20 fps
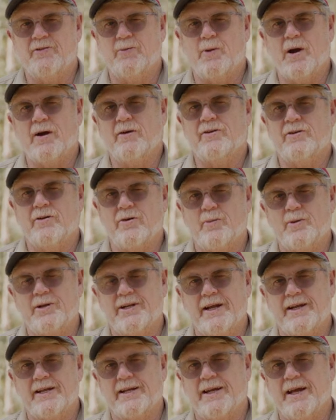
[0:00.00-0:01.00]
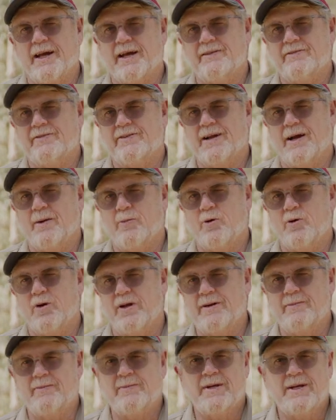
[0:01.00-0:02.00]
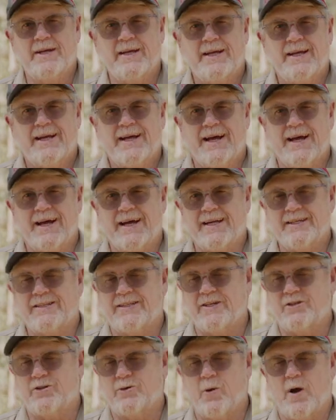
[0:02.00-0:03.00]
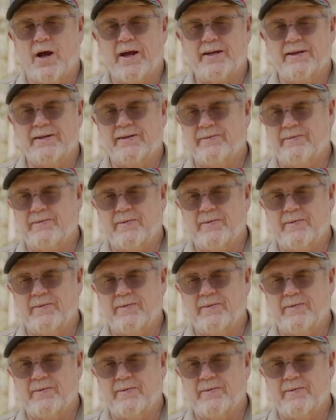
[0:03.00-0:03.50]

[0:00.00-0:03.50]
of the Burrendong Botanic Gardens and Arboretum, uh, situated